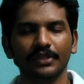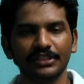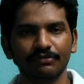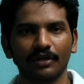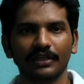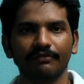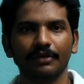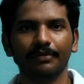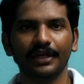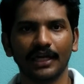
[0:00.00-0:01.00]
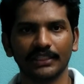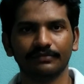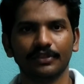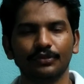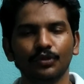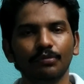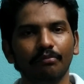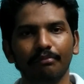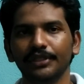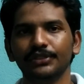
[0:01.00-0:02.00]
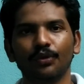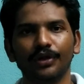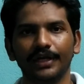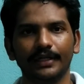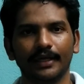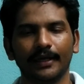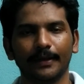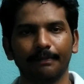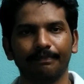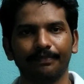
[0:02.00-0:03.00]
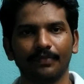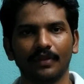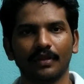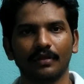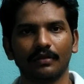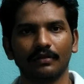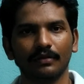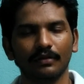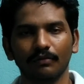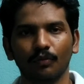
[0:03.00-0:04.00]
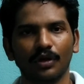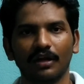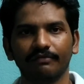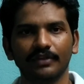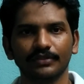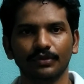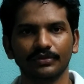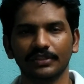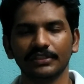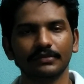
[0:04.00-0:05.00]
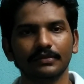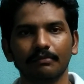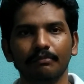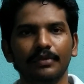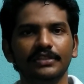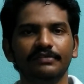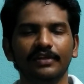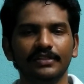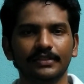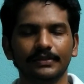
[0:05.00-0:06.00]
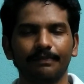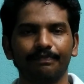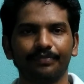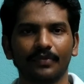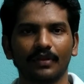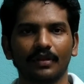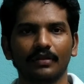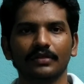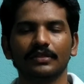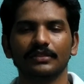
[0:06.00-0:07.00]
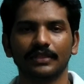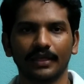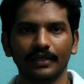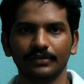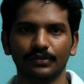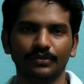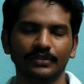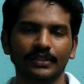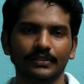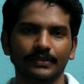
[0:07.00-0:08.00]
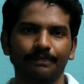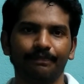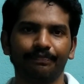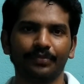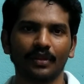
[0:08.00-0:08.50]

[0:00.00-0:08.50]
bilge water will be transferred to bilge holding tank. One of the sources bilge wells. Second source is